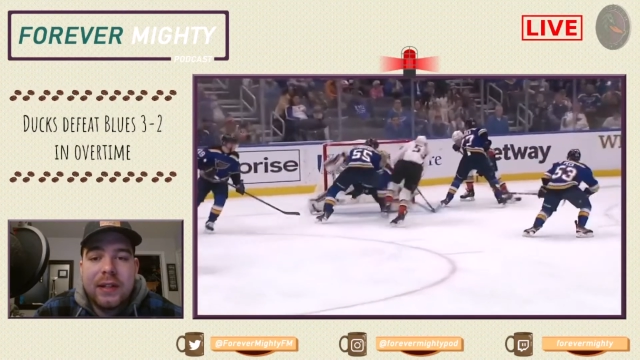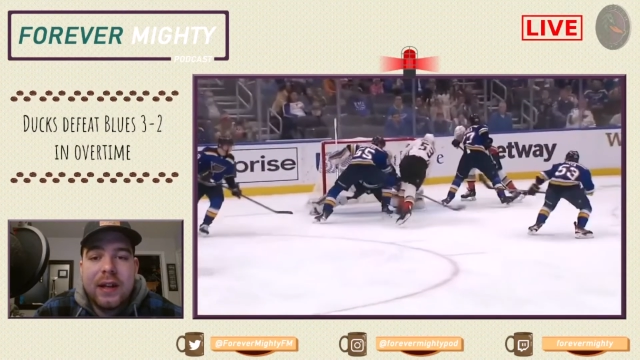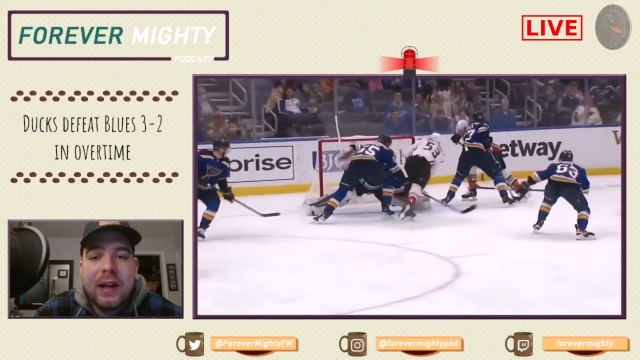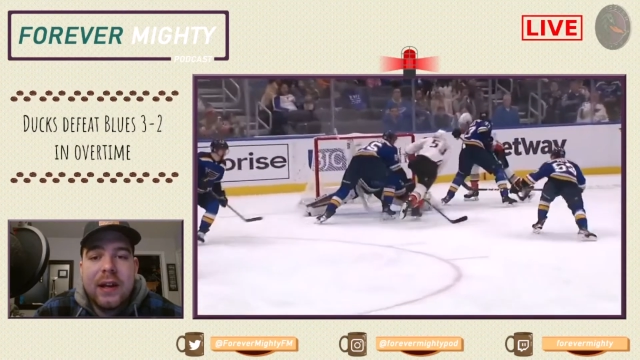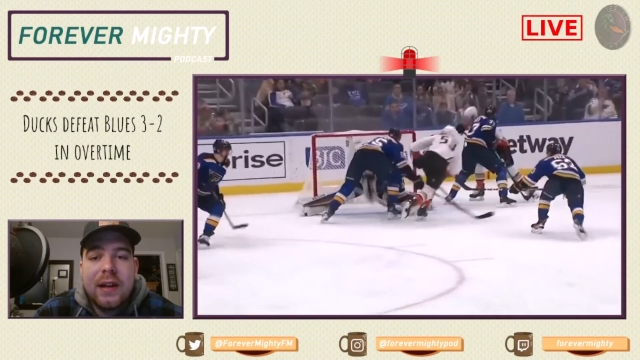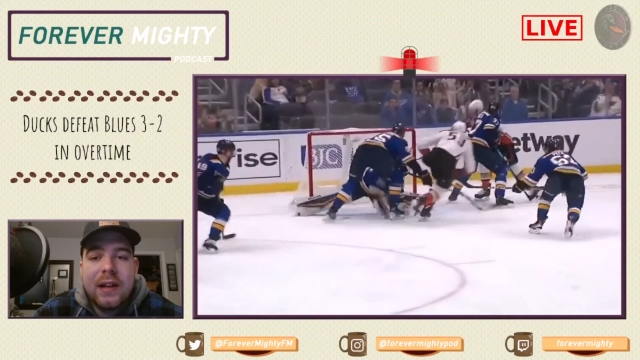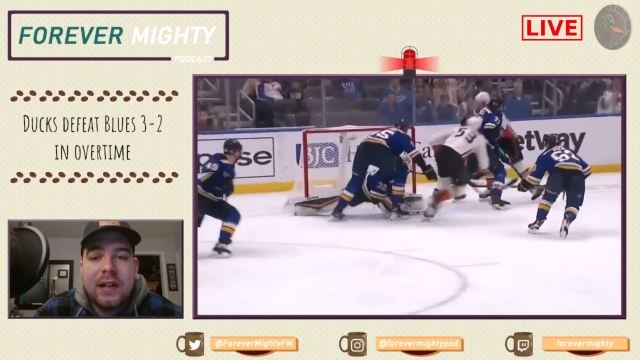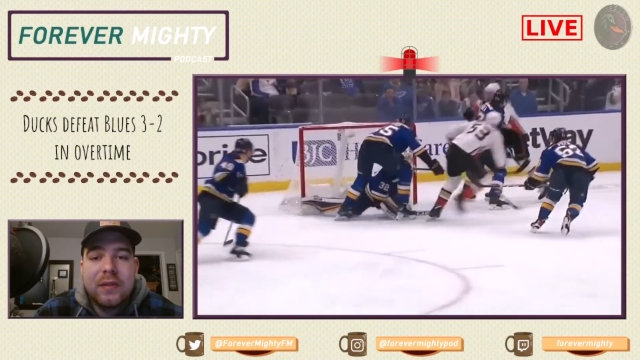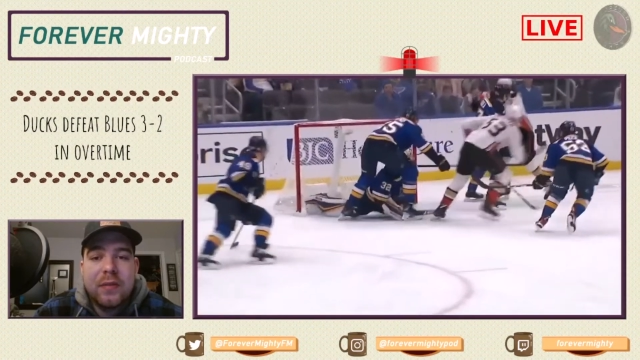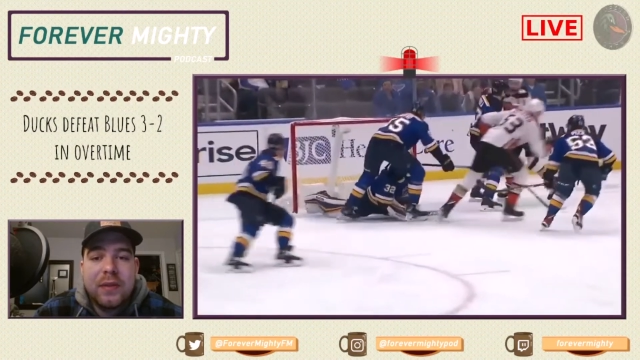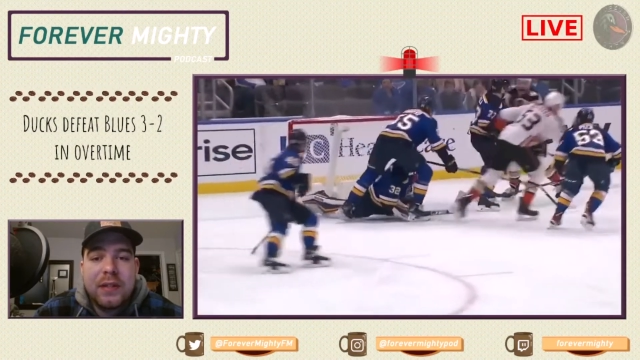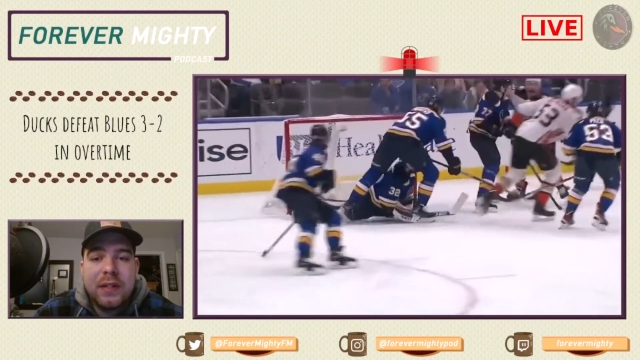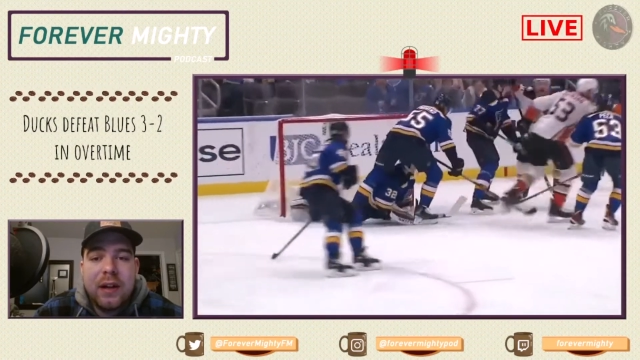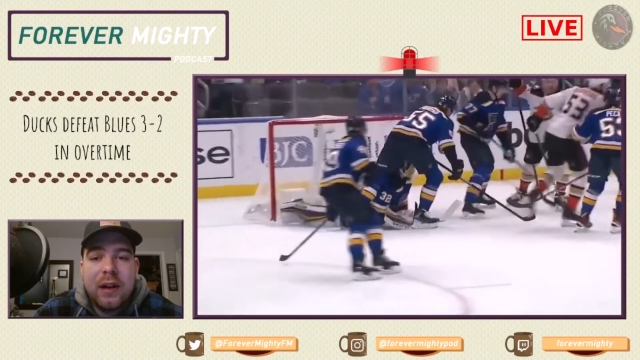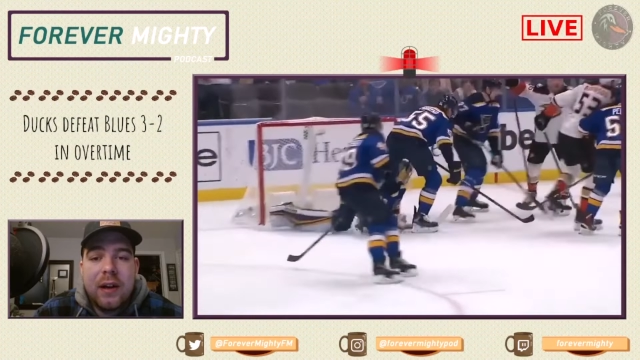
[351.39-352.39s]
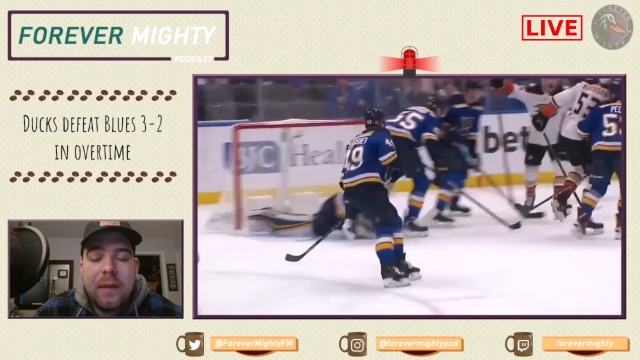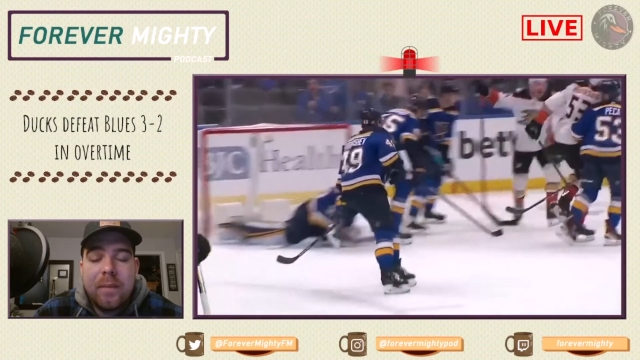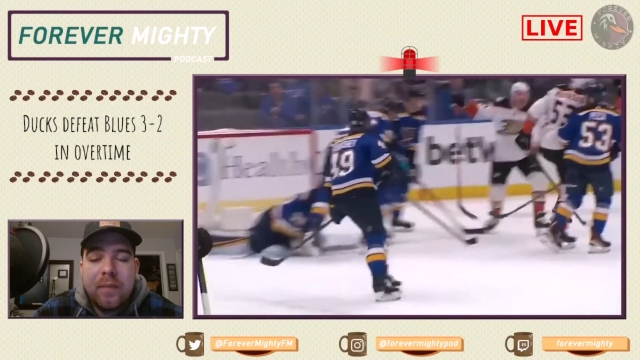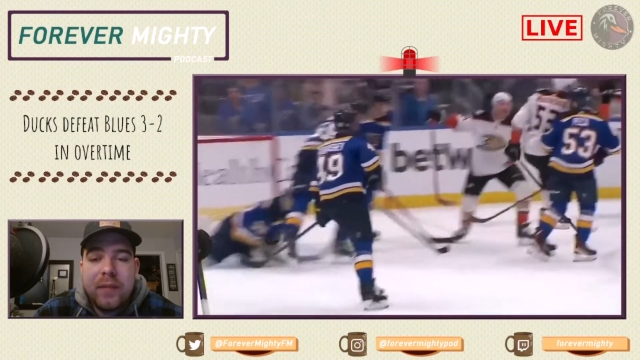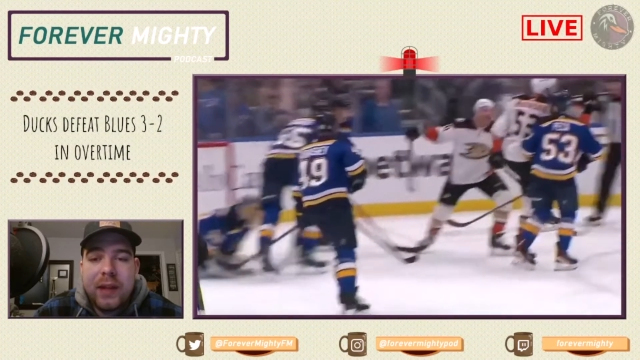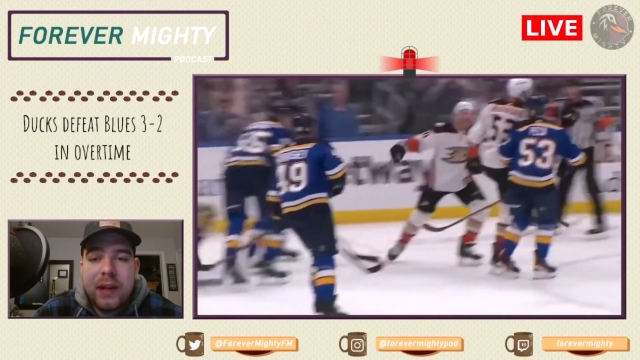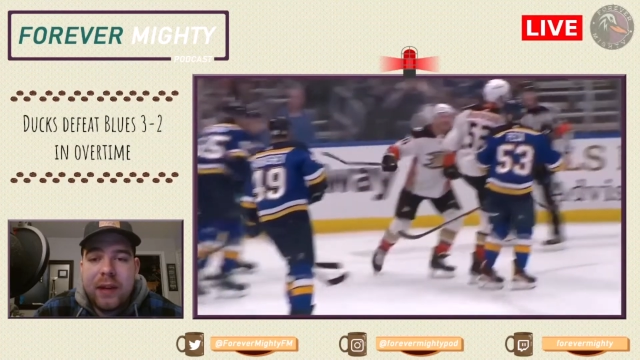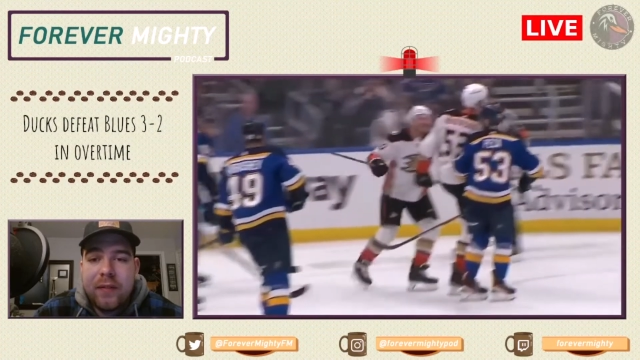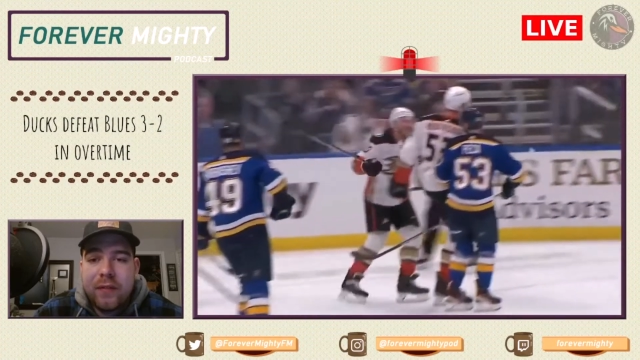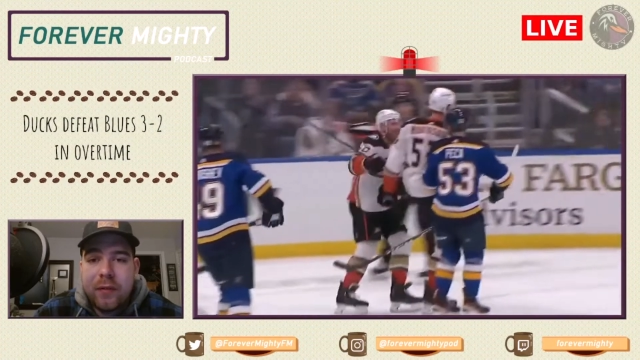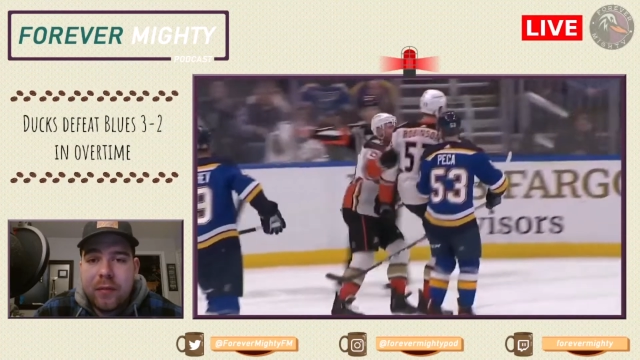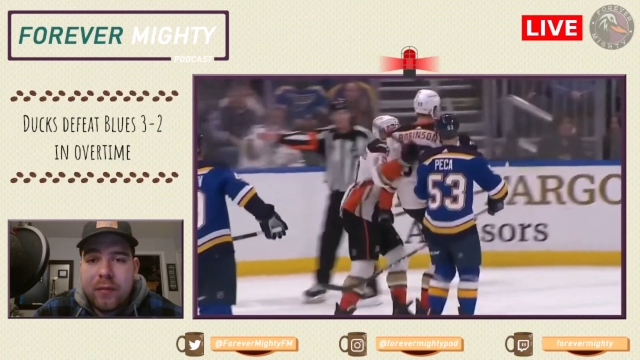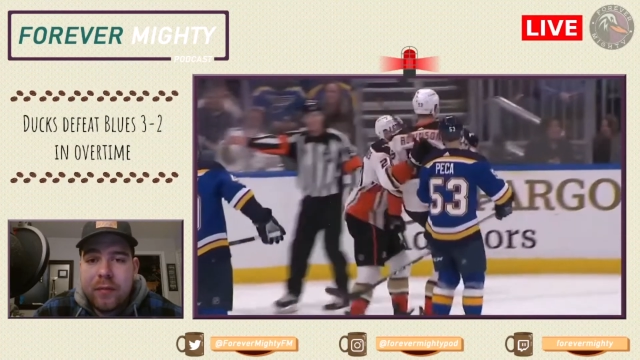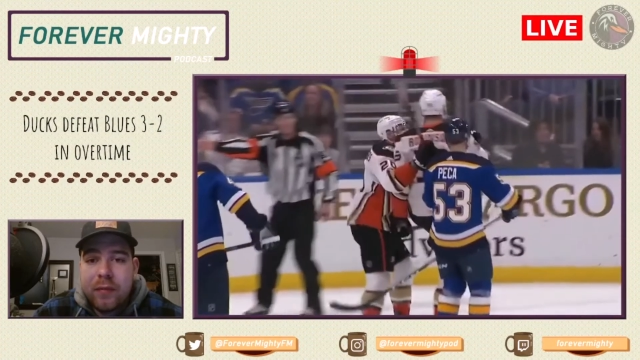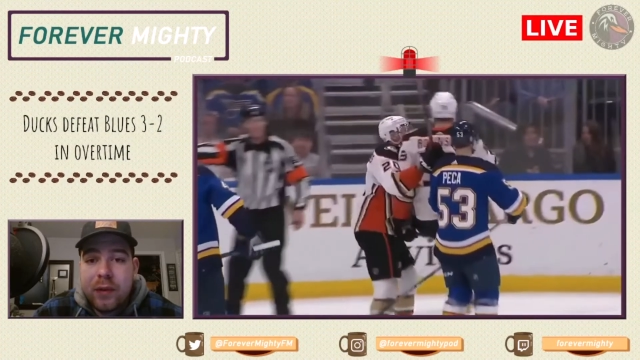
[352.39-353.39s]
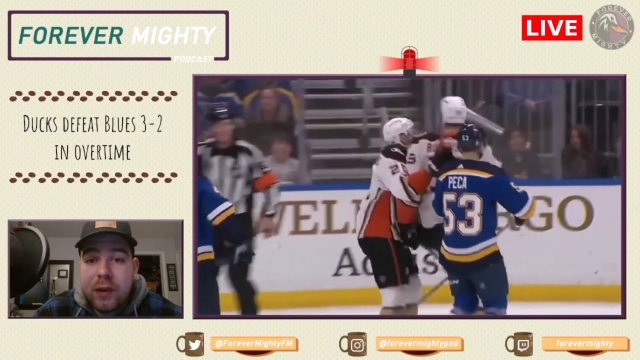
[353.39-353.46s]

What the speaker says: And that's what we saw for